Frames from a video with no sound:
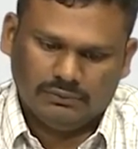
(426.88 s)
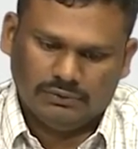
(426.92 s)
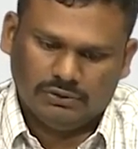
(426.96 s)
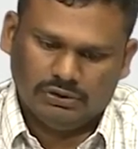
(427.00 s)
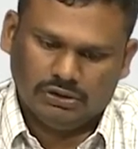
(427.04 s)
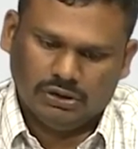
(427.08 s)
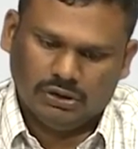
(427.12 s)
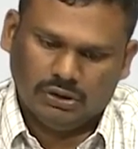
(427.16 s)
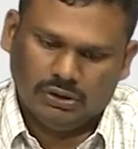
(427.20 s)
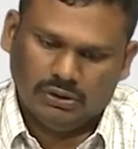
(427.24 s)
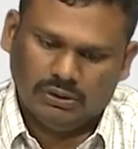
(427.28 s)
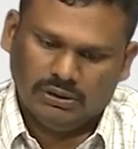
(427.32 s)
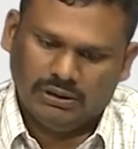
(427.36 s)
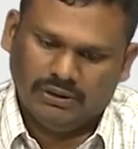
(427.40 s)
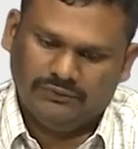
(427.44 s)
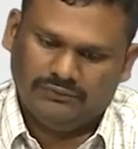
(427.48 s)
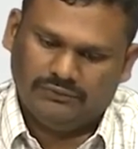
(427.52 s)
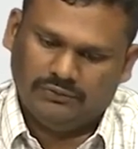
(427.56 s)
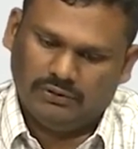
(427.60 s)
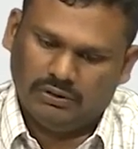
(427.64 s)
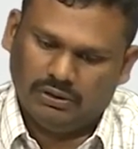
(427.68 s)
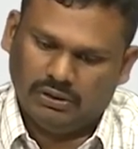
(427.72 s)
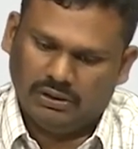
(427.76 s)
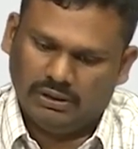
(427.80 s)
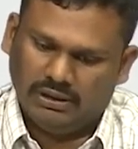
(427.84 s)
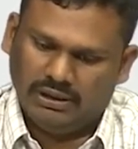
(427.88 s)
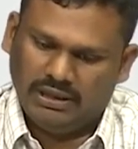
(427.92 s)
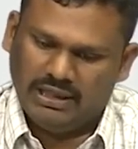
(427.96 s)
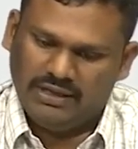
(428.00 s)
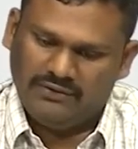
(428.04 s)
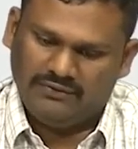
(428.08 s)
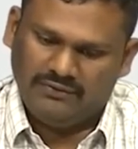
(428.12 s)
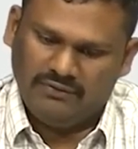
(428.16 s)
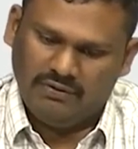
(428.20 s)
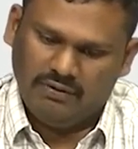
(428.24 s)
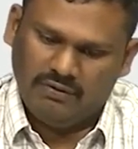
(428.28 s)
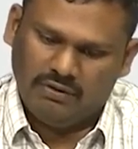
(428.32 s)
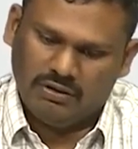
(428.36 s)
So, if and only
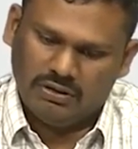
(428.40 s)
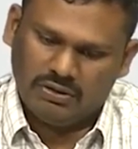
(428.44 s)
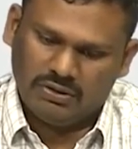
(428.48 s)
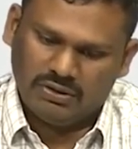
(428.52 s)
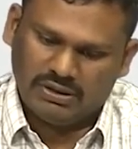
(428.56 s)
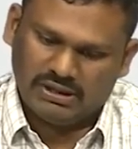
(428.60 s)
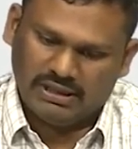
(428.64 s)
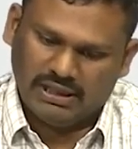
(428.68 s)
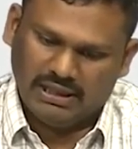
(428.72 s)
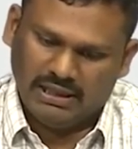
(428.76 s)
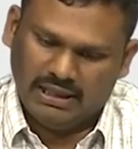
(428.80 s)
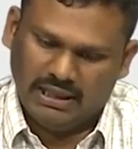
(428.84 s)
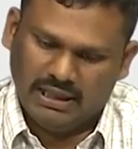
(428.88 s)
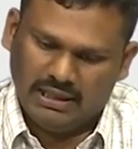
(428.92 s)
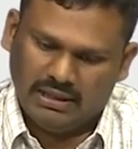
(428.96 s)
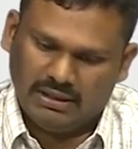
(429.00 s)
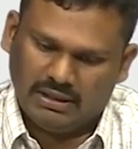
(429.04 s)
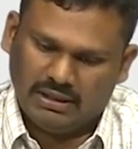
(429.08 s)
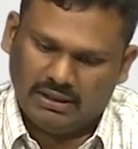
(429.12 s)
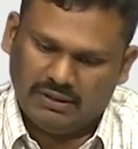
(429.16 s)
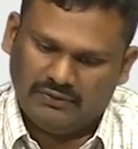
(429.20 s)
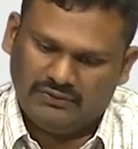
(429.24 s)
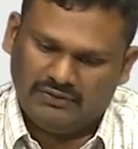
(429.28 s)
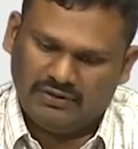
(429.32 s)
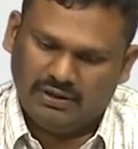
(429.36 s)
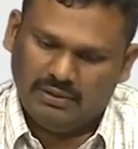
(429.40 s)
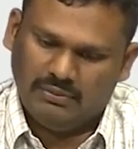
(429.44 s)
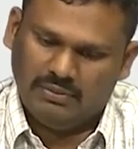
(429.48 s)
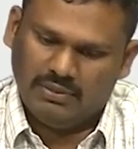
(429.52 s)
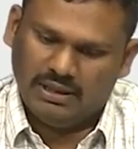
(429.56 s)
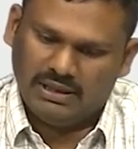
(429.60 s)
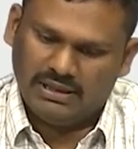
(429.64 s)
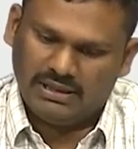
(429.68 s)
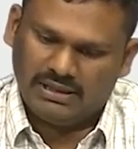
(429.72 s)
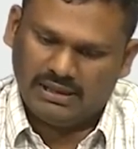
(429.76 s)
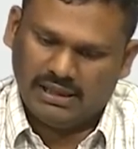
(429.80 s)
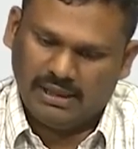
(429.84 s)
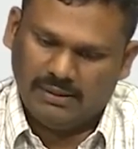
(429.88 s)
if we want to say length of sigma
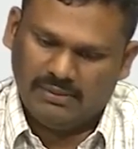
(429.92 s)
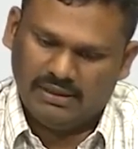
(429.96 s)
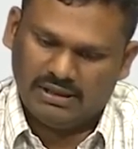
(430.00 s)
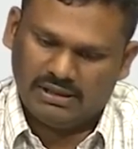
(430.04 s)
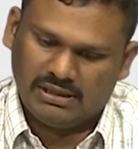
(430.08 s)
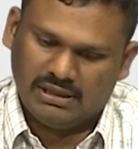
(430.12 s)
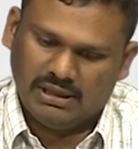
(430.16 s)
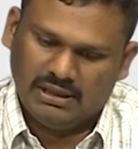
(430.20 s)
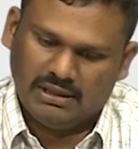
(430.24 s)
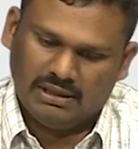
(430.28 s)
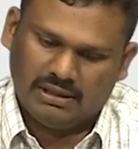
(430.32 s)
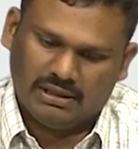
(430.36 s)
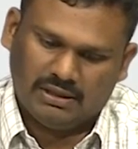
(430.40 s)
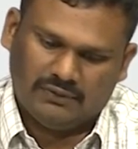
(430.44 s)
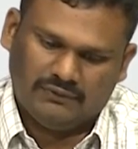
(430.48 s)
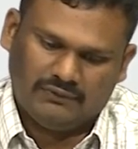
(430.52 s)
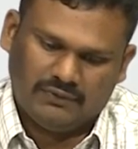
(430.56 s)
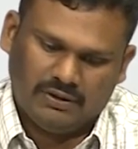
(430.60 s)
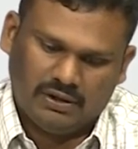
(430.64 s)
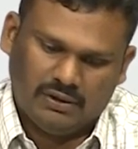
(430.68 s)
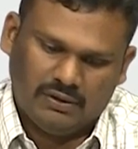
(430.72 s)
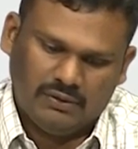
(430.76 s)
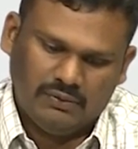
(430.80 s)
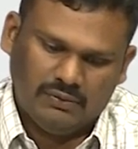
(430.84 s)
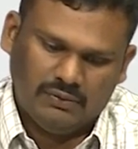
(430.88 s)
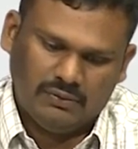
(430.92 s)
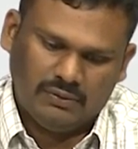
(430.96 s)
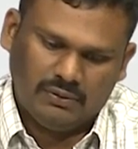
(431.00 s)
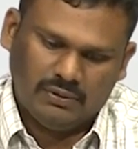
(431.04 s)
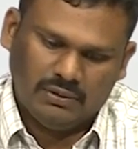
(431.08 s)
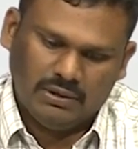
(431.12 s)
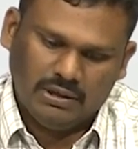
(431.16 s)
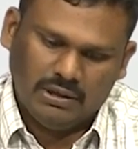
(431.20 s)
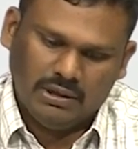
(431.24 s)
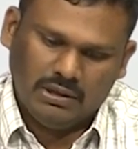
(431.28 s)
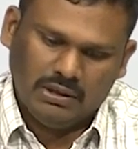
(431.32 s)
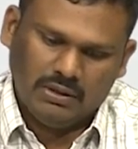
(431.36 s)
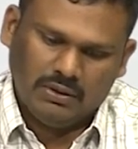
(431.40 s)
is same as length of tau,
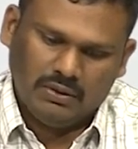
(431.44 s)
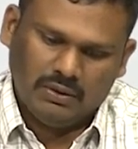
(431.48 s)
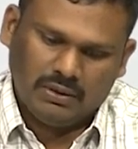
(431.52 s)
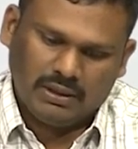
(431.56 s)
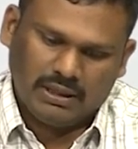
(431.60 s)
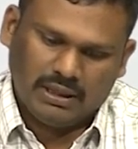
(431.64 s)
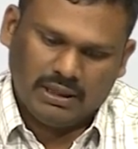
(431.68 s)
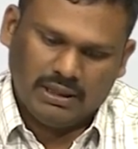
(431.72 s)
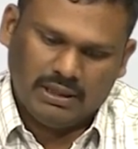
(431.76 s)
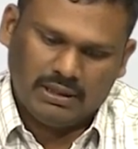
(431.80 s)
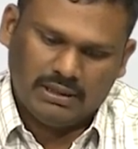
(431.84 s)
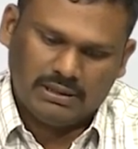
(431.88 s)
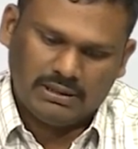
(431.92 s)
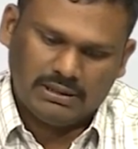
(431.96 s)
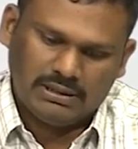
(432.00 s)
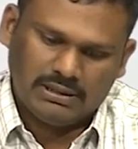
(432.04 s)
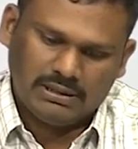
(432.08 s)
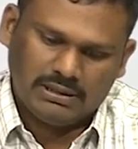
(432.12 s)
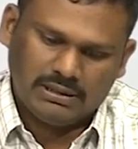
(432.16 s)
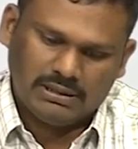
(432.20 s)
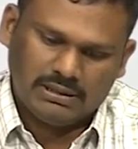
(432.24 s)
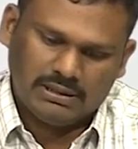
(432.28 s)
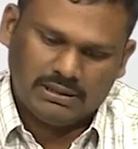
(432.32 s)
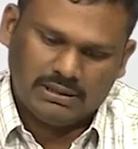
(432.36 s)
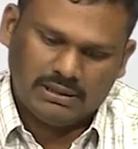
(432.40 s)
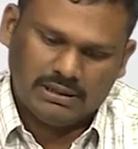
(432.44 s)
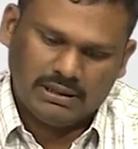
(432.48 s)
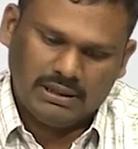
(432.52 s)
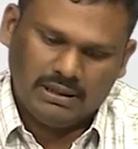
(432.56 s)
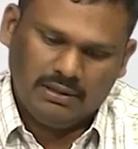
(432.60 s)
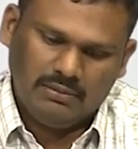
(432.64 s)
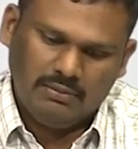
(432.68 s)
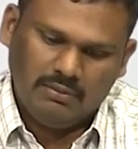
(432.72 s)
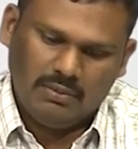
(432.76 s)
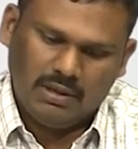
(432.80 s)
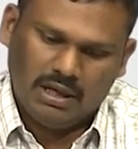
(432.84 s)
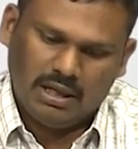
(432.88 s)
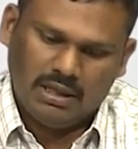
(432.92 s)
okay,
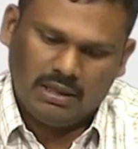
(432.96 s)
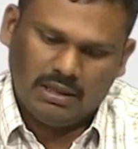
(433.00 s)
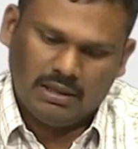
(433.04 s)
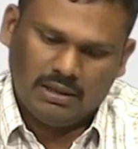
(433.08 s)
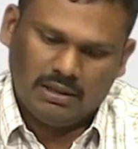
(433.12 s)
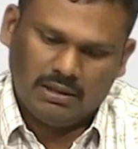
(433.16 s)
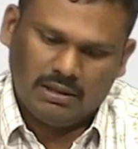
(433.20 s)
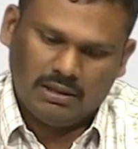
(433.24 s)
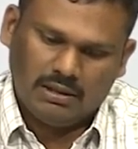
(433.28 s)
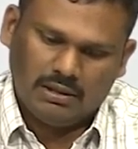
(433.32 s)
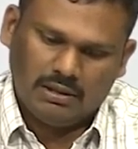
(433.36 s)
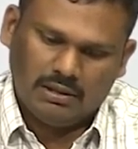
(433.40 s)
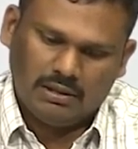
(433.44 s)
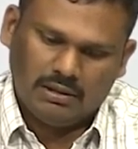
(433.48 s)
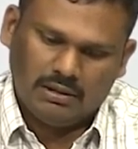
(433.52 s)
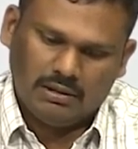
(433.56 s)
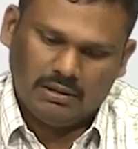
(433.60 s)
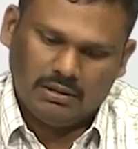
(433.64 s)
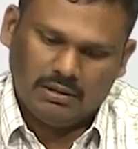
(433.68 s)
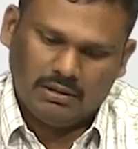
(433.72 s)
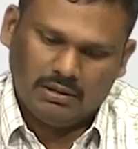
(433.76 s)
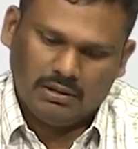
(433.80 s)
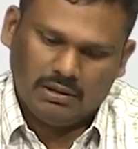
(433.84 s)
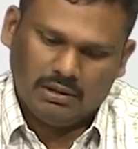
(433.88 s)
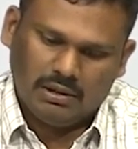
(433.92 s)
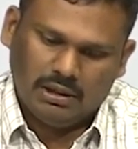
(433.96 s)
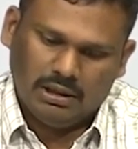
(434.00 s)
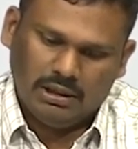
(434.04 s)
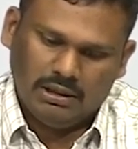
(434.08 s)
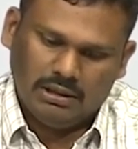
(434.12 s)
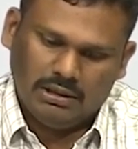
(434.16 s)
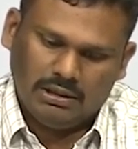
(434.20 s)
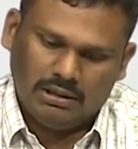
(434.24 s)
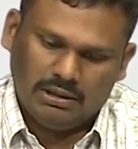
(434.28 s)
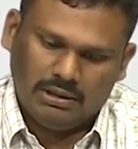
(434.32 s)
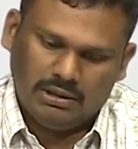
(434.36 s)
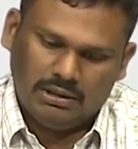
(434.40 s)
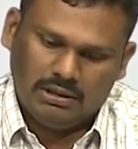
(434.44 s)
sigma
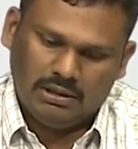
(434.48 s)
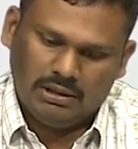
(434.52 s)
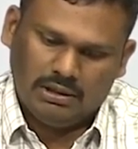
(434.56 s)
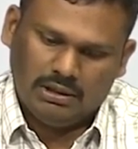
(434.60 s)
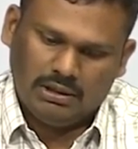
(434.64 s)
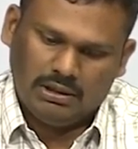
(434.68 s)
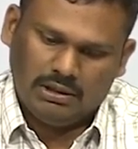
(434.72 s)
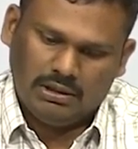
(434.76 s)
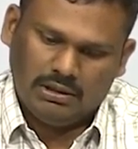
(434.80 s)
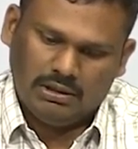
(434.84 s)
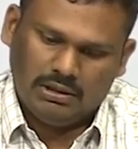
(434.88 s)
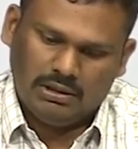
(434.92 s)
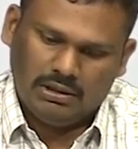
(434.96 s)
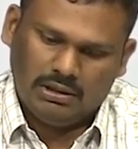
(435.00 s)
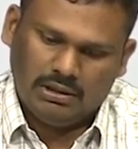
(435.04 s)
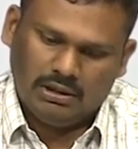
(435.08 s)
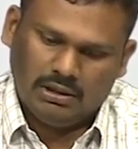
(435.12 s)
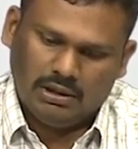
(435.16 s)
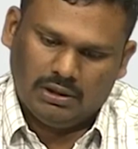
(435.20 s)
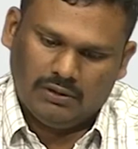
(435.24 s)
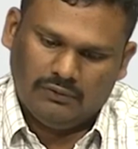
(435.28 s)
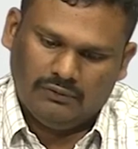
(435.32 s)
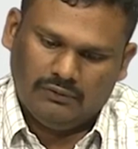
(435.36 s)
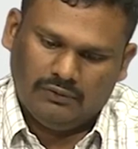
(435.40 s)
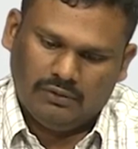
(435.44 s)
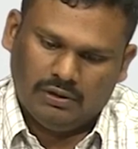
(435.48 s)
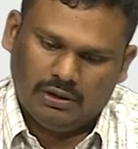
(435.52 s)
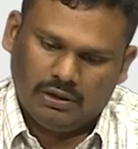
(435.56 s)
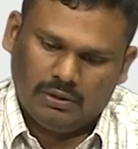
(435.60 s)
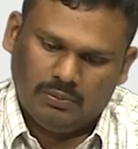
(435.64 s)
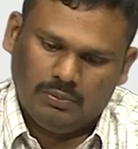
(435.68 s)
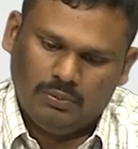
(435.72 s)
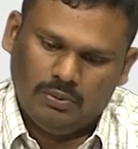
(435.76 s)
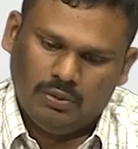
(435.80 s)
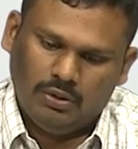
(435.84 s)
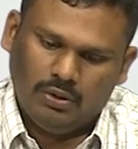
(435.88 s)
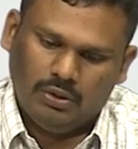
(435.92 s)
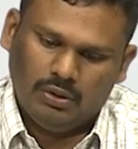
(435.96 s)
and tau are
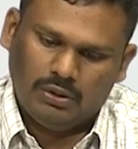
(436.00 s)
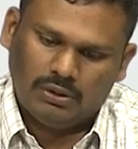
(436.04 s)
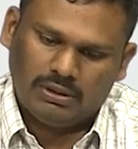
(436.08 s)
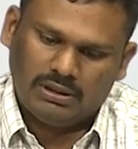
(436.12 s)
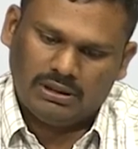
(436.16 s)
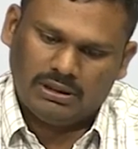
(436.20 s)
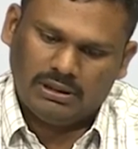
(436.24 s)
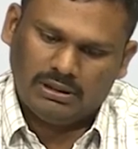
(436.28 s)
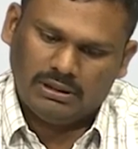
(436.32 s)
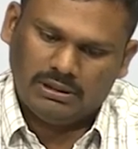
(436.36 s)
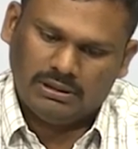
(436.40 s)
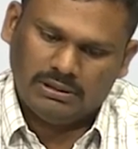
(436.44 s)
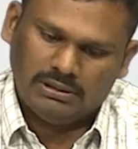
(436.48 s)
both